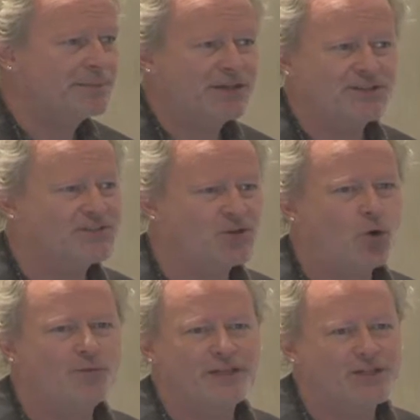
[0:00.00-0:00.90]
because
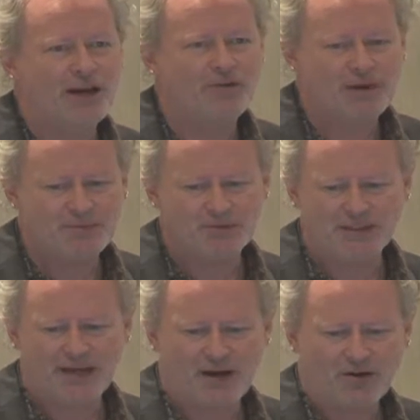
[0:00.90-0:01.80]
all Venn diagrams
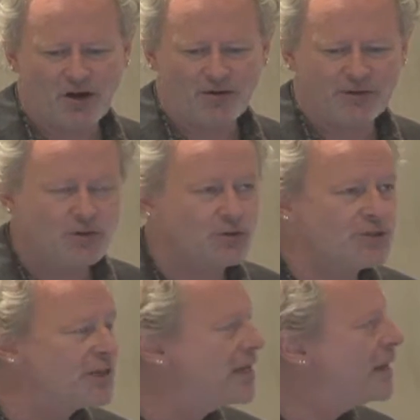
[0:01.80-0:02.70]
really are
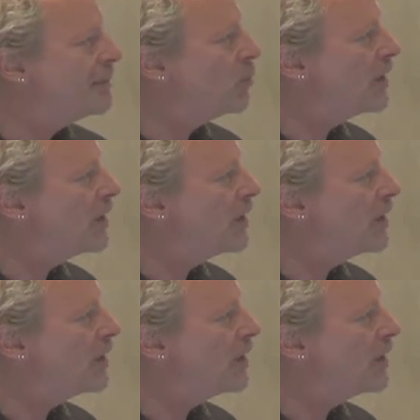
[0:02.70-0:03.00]
overused. But what I